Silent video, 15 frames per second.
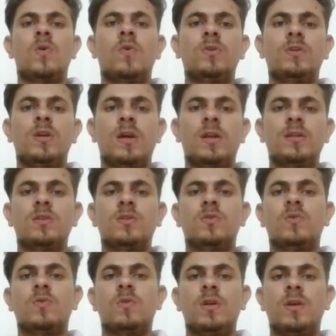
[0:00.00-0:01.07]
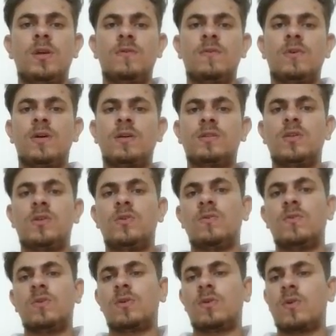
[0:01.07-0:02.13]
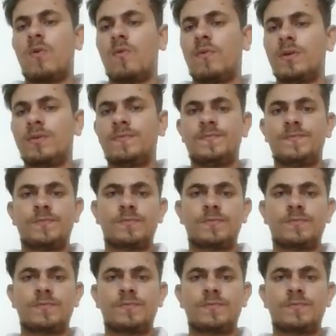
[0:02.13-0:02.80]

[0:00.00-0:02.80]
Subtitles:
who yearns to leave her secluded tower.